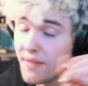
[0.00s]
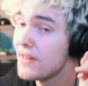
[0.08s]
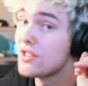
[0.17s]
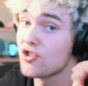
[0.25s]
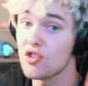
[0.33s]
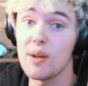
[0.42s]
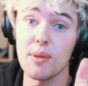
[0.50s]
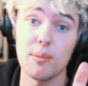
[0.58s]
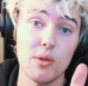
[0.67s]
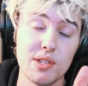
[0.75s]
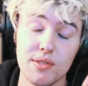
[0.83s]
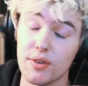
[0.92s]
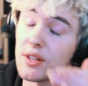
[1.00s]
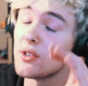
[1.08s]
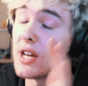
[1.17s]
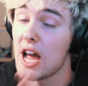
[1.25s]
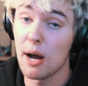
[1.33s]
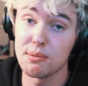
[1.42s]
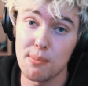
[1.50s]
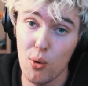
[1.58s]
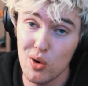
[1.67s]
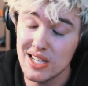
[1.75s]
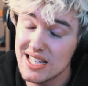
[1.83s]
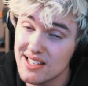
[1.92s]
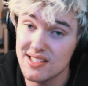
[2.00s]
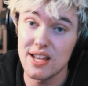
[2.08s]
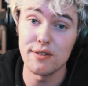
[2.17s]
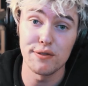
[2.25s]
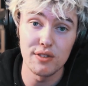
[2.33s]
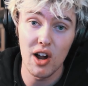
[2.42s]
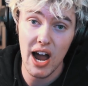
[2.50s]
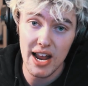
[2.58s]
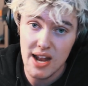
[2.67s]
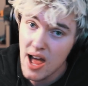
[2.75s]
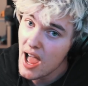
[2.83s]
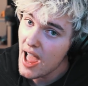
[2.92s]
then stream the music video to help support SF9.